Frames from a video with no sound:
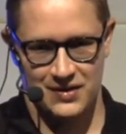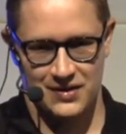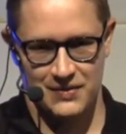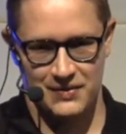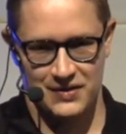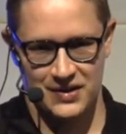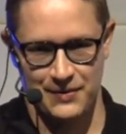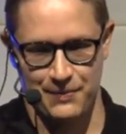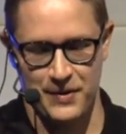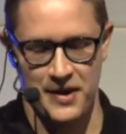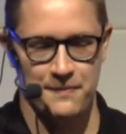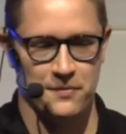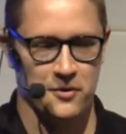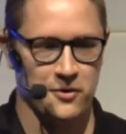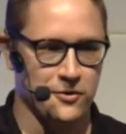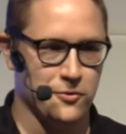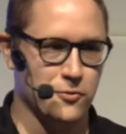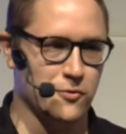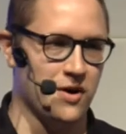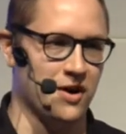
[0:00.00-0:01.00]
people
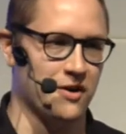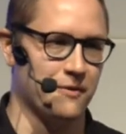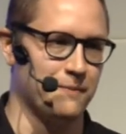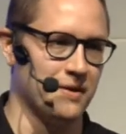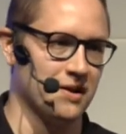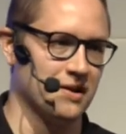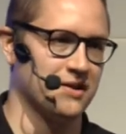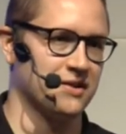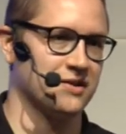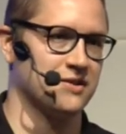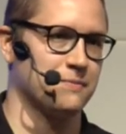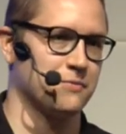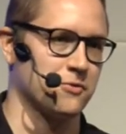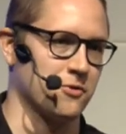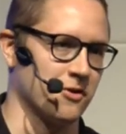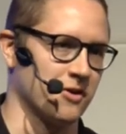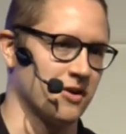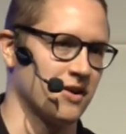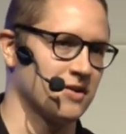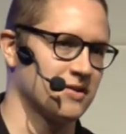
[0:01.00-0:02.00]
who are building the
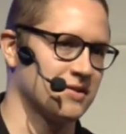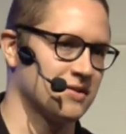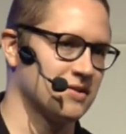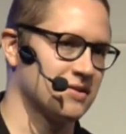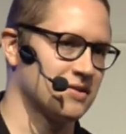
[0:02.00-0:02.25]
product